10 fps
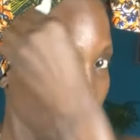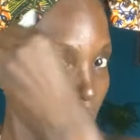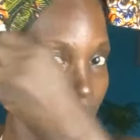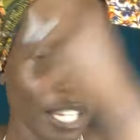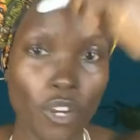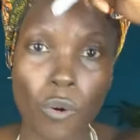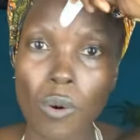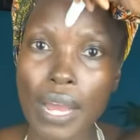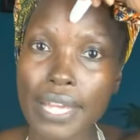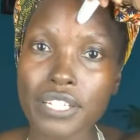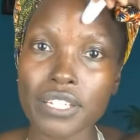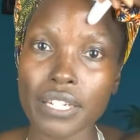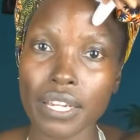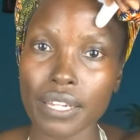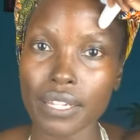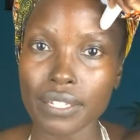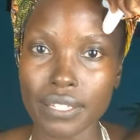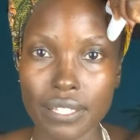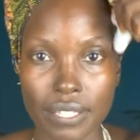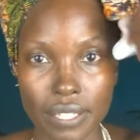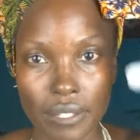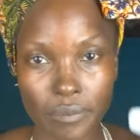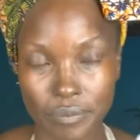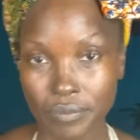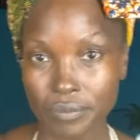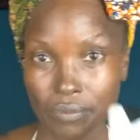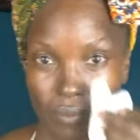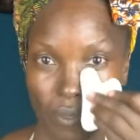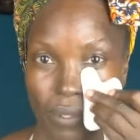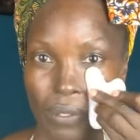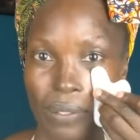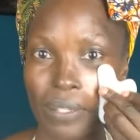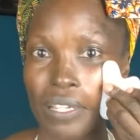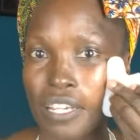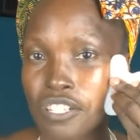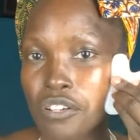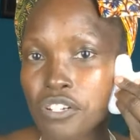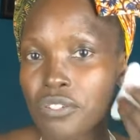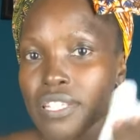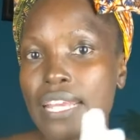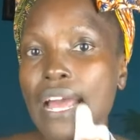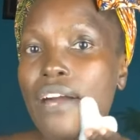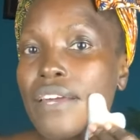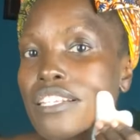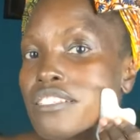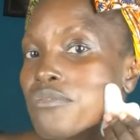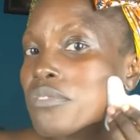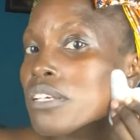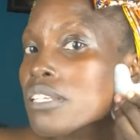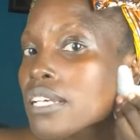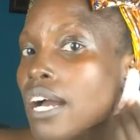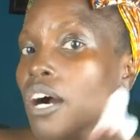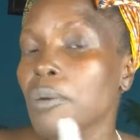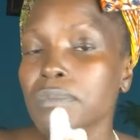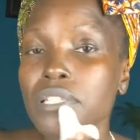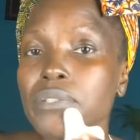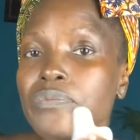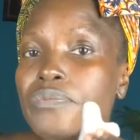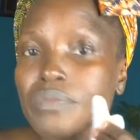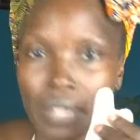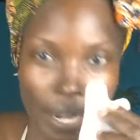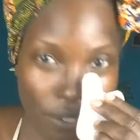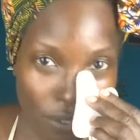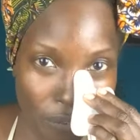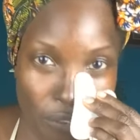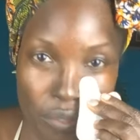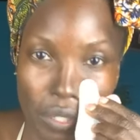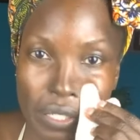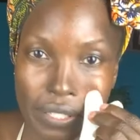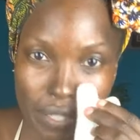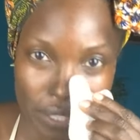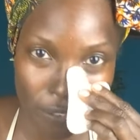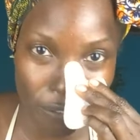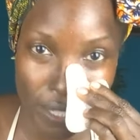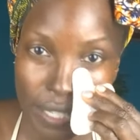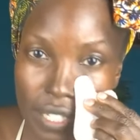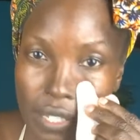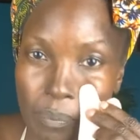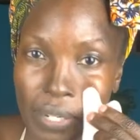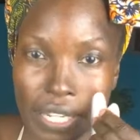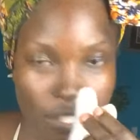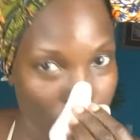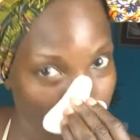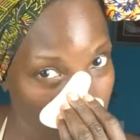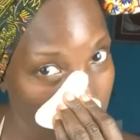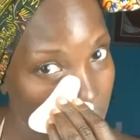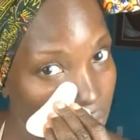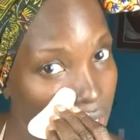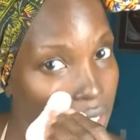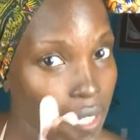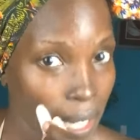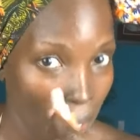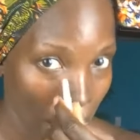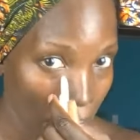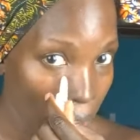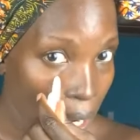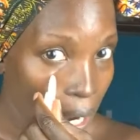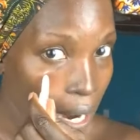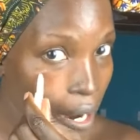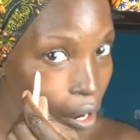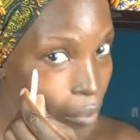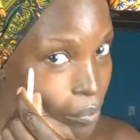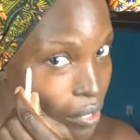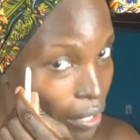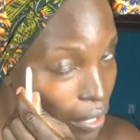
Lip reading: Any questions? So you see how that's really helped? I don't know if you noticed the difference, but it's really helped